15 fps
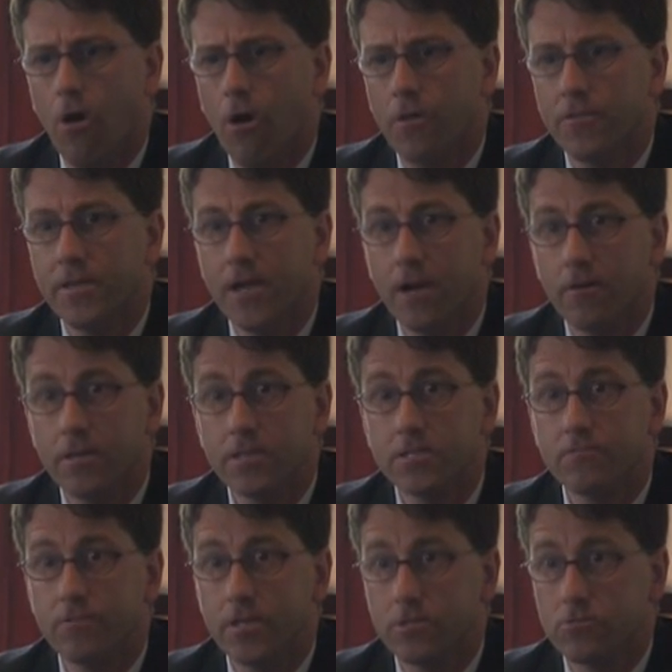on the
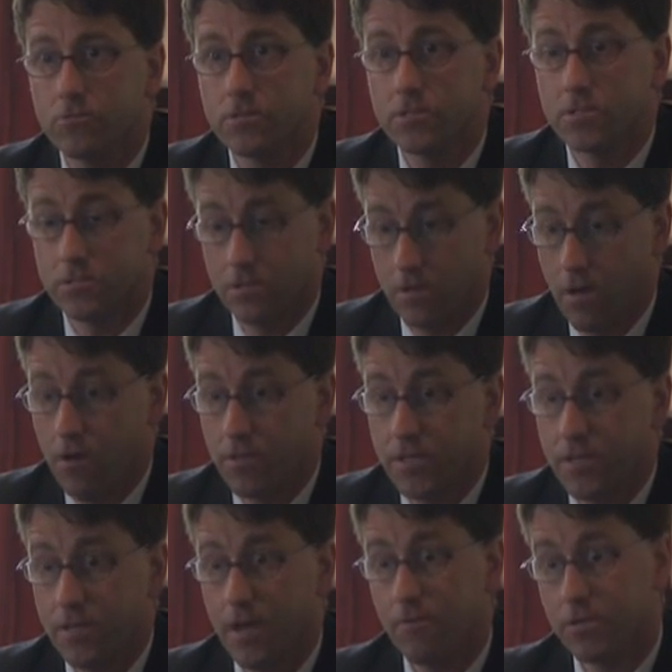areas of interest, on
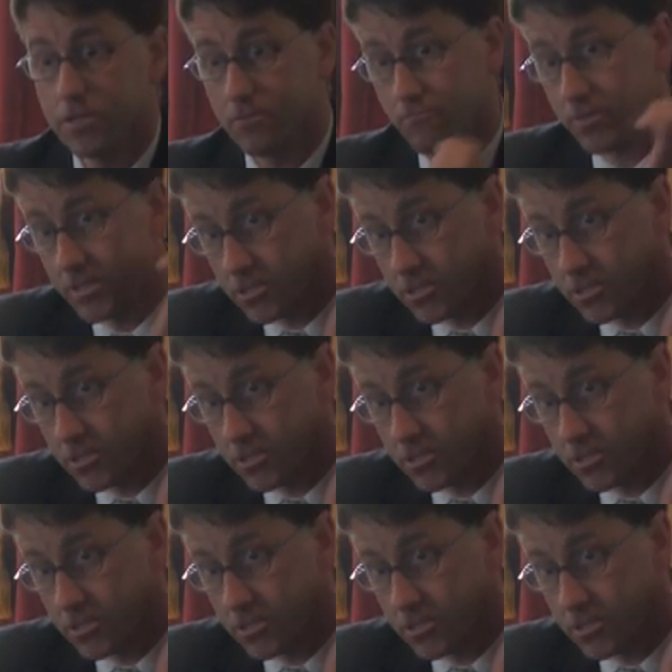the areas of